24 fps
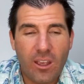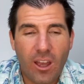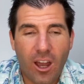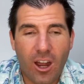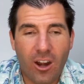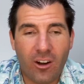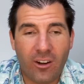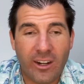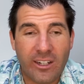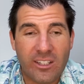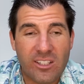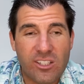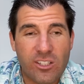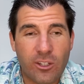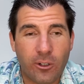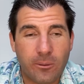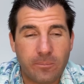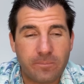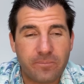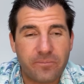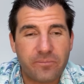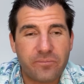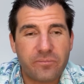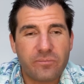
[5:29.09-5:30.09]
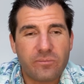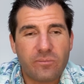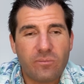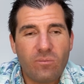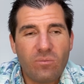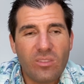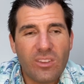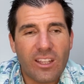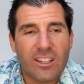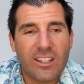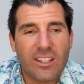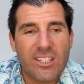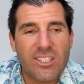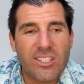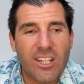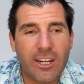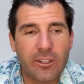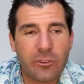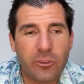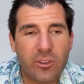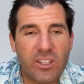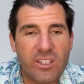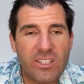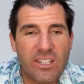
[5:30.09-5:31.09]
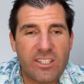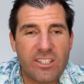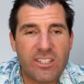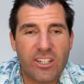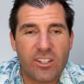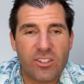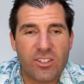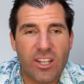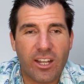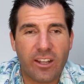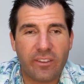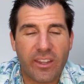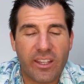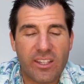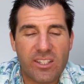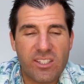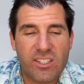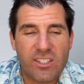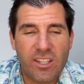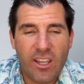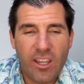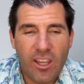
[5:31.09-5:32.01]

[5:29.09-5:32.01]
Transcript: All right, so Let's talk through the details on this.